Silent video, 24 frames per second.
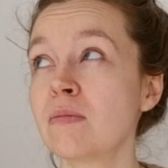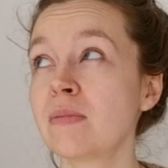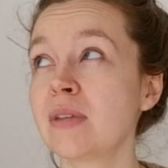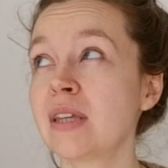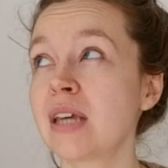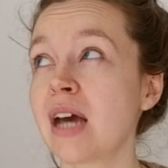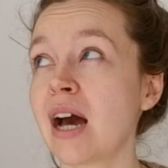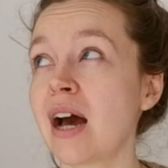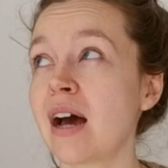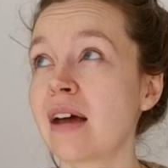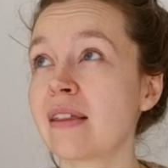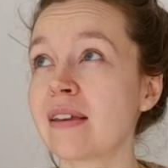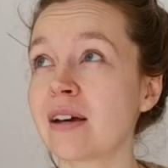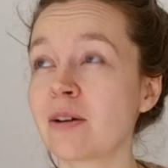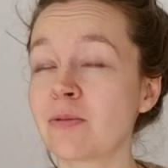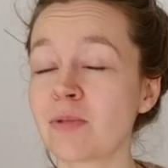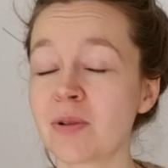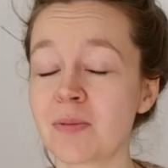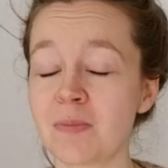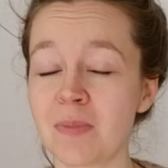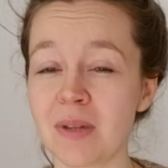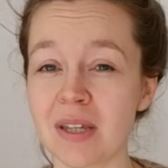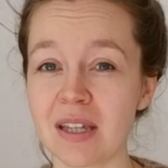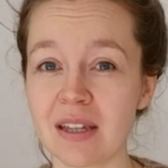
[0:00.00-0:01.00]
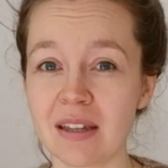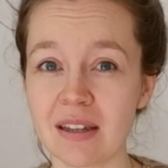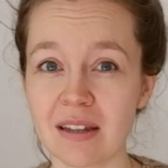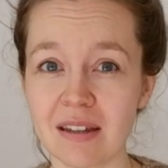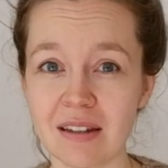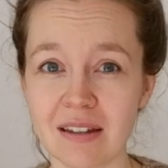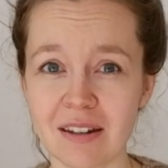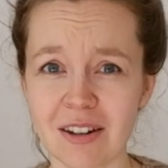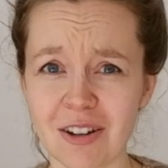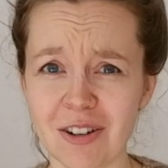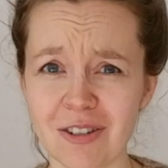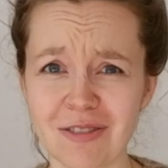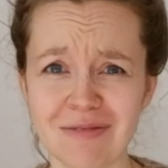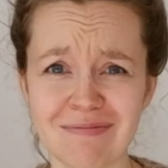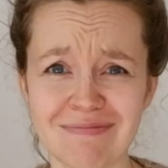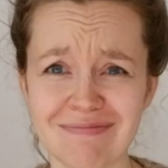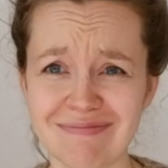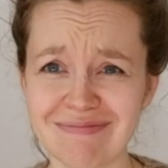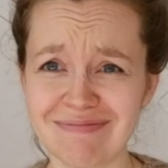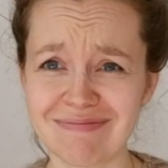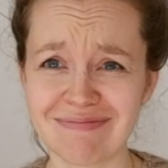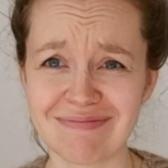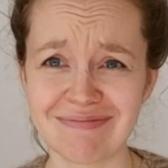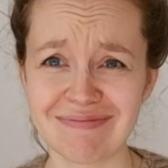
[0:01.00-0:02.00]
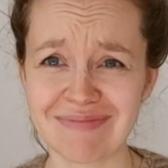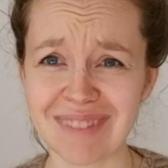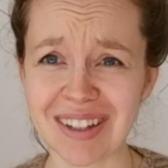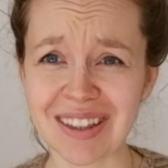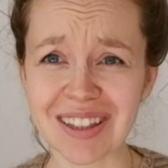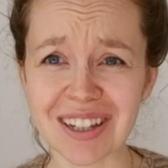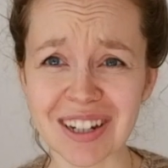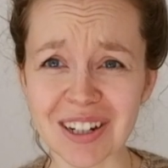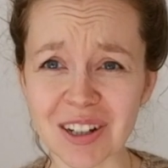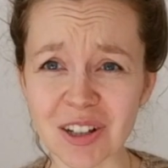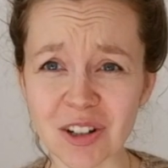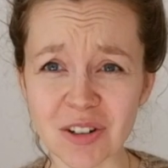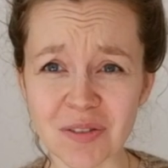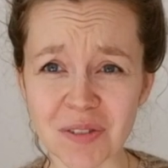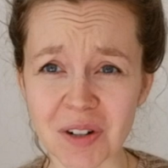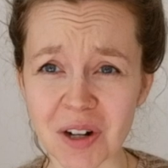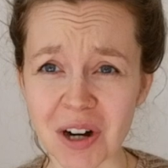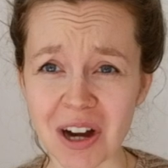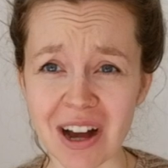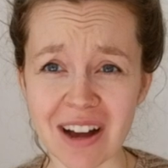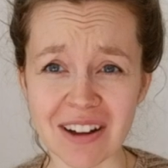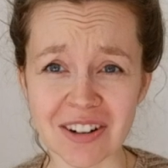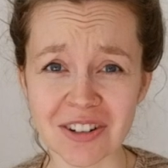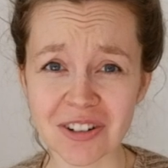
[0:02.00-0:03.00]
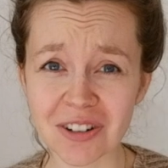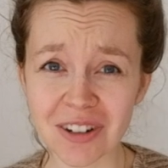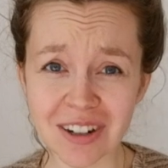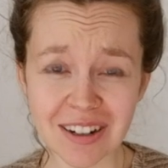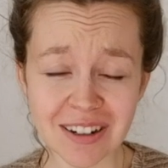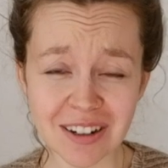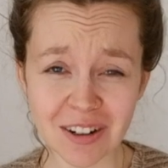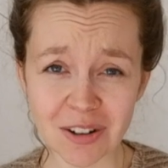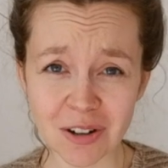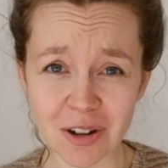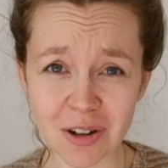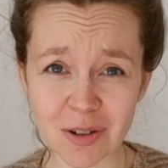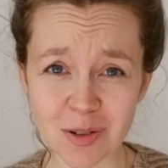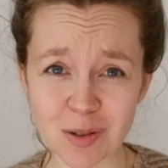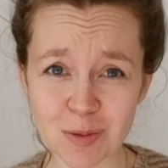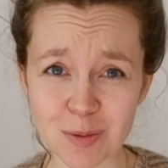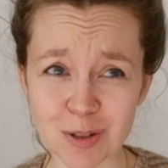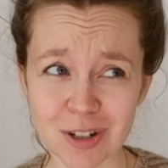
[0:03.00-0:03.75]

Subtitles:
yeah, that would be, you know, a little over 100 euros,